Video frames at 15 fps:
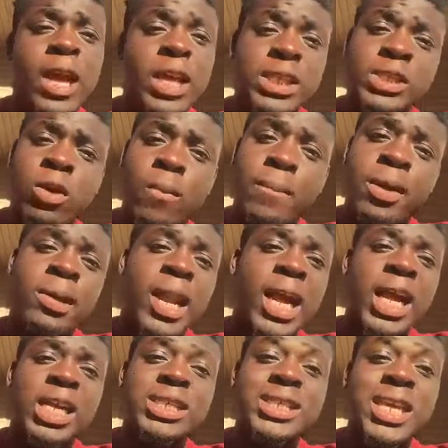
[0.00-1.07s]
It's gonna be,
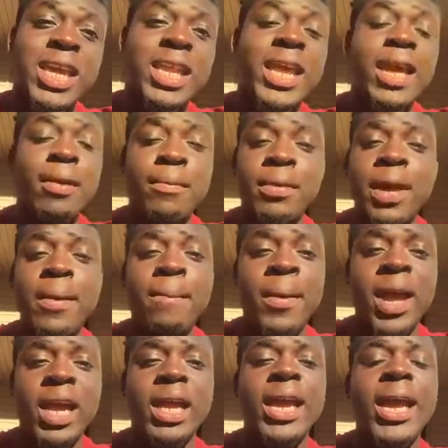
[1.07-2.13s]
like I said, NBA
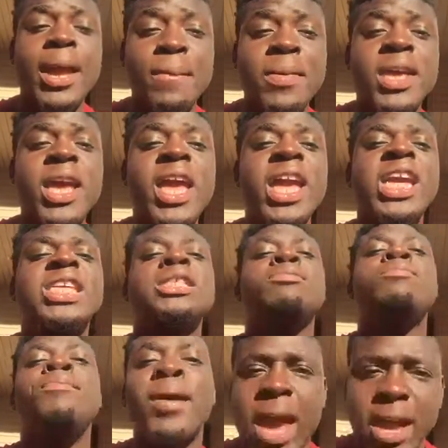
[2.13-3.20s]
back. NBA is
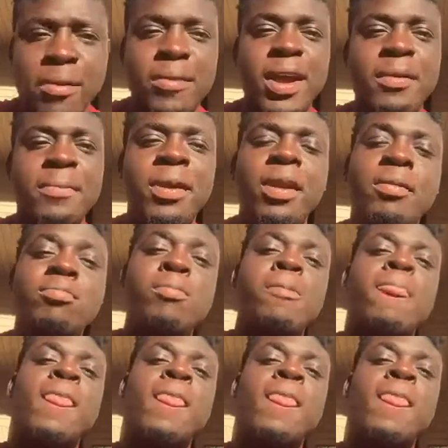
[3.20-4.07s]
back, baby.